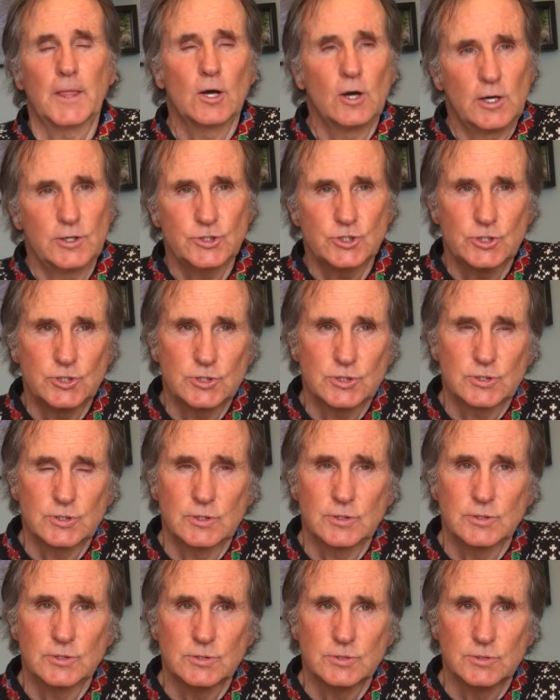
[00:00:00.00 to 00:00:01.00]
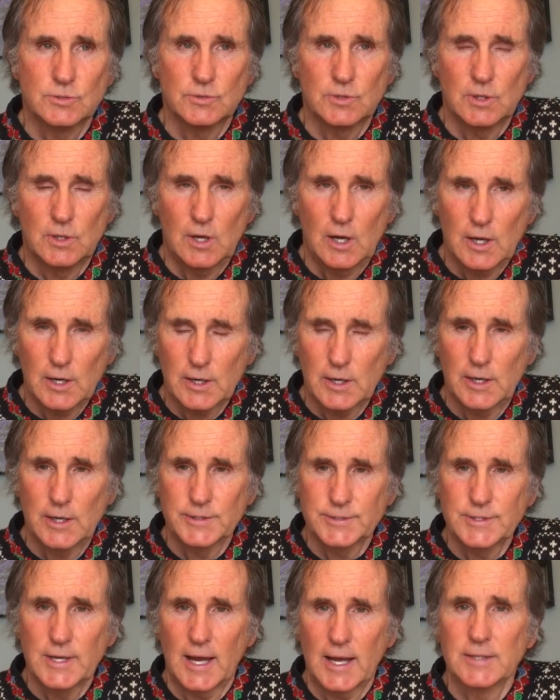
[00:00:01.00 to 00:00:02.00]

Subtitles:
consciousness, or the logos,